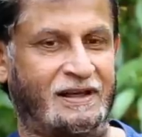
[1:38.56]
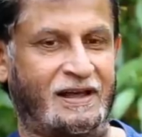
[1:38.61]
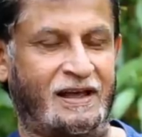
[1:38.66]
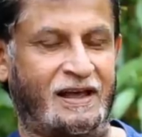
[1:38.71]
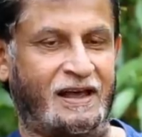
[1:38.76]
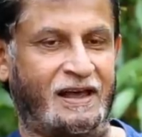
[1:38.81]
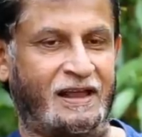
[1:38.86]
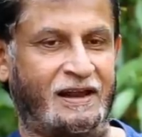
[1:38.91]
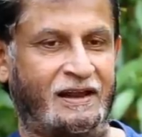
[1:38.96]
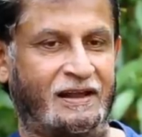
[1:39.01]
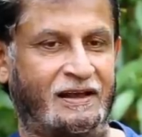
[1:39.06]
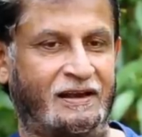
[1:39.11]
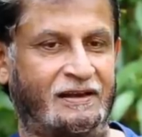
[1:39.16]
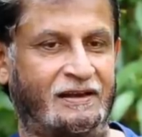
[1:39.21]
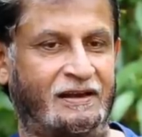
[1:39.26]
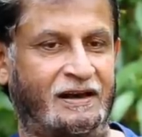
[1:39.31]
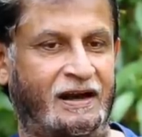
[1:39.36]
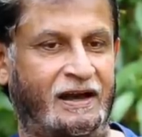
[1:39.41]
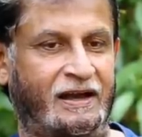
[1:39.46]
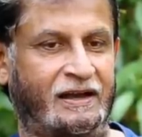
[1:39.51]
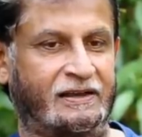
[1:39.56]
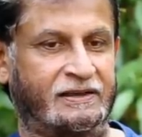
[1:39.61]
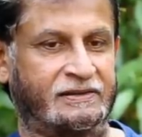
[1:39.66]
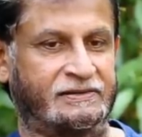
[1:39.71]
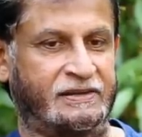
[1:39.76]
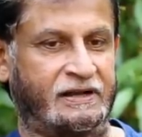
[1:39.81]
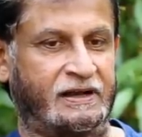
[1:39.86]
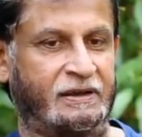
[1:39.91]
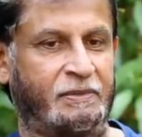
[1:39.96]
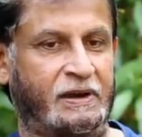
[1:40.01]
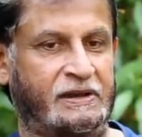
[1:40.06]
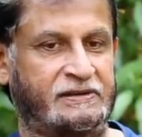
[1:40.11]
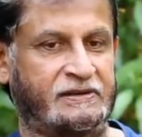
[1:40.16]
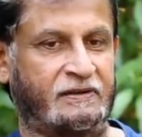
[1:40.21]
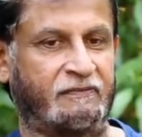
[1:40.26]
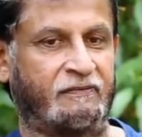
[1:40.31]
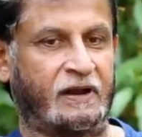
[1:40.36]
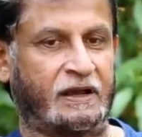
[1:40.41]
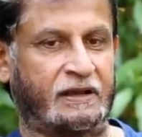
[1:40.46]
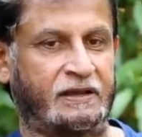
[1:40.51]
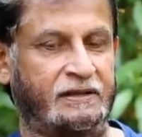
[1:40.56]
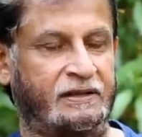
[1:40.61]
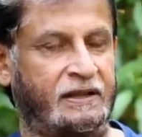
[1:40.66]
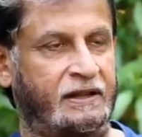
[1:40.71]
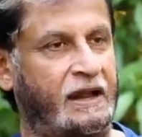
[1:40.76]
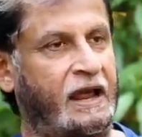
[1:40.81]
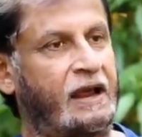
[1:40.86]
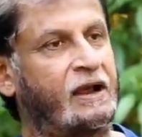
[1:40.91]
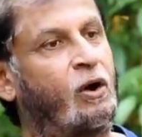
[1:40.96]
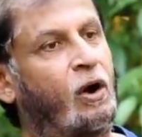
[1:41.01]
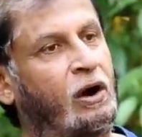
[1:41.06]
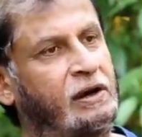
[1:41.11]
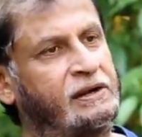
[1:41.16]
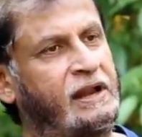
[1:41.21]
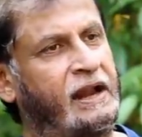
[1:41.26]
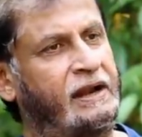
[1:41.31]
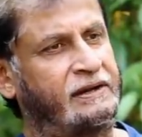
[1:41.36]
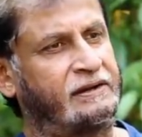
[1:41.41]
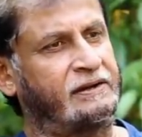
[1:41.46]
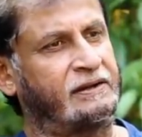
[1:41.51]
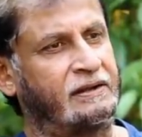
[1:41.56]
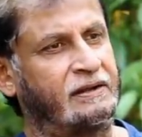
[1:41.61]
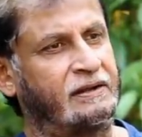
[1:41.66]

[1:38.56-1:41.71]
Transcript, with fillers: and I consider myself lucky that I got that